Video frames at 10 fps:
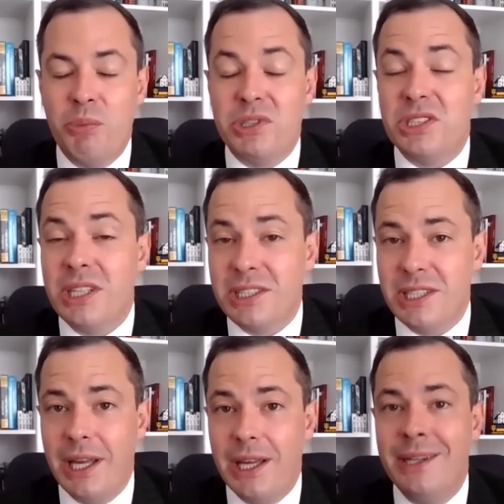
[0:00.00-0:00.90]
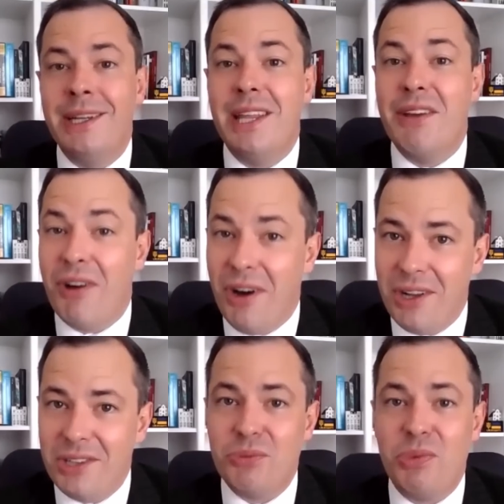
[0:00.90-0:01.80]
But since then, they've
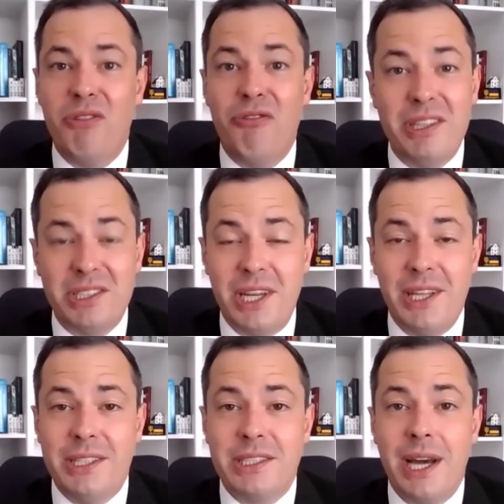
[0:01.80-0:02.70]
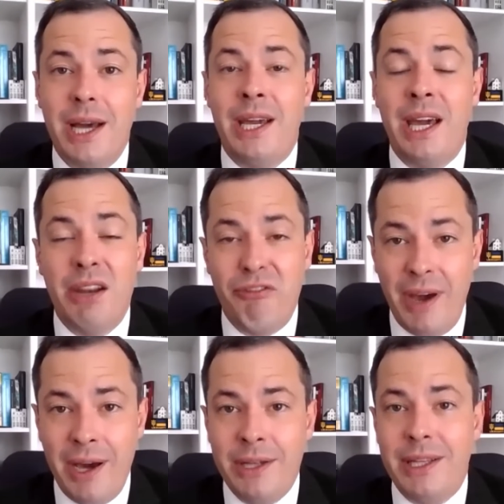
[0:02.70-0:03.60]
also been investigating this guy and have
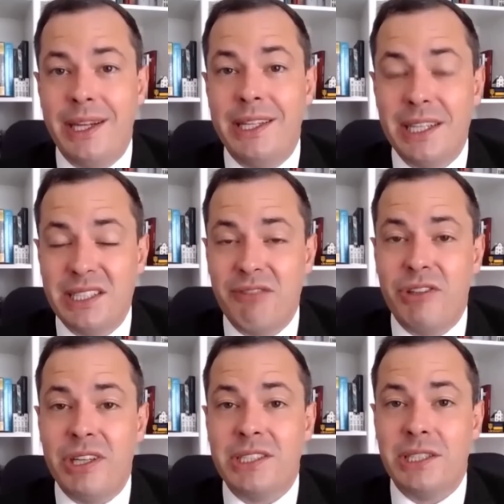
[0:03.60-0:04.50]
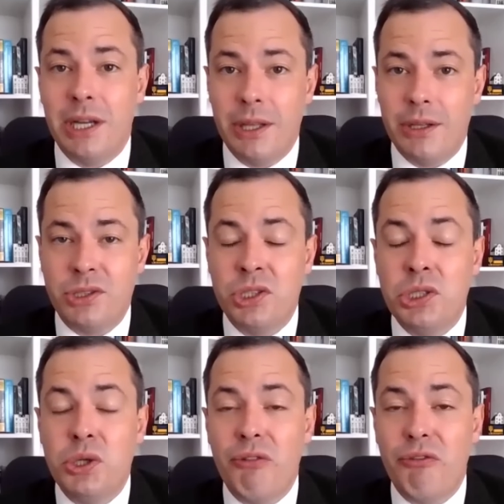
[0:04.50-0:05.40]
found that he does have links to others
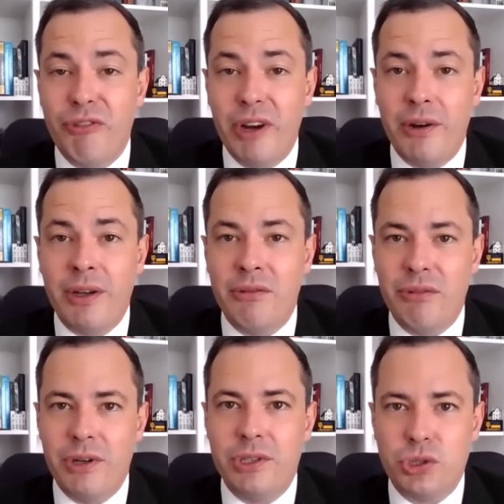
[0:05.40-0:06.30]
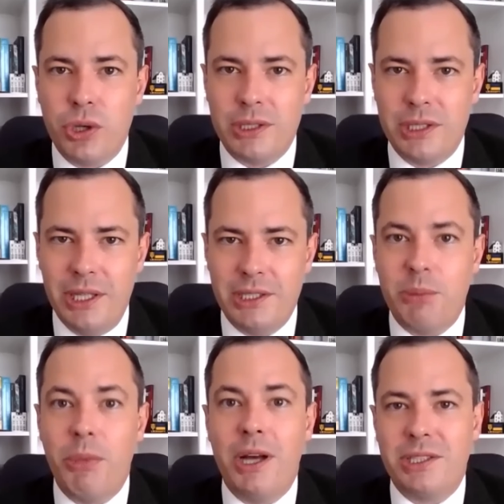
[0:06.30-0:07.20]
who have very, very strong ties
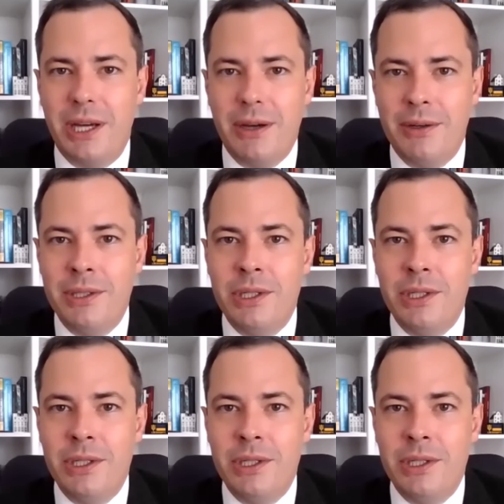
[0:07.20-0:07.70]
to Moscow.